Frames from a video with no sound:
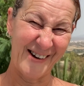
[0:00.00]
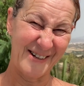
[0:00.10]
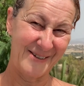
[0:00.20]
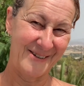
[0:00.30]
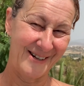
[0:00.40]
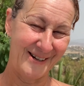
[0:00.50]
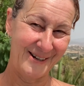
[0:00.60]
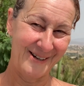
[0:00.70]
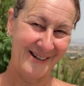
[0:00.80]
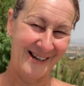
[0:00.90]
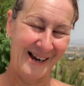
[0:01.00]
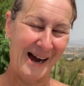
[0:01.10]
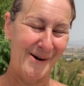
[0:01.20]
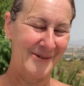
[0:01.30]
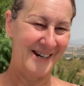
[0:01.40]
I don't know.
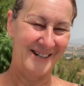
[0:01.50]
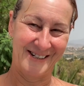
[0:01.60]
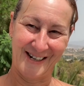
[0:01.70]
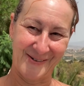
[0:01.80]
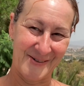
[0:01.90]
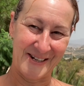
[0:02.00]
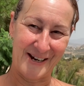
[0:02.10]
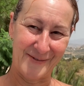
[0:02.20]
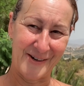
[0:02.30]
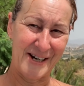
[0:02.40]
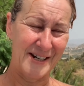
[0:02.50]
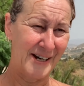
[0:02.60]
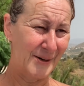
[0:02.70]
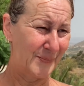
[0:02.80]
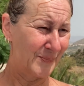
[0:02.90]
I'm in and out of doubt right now.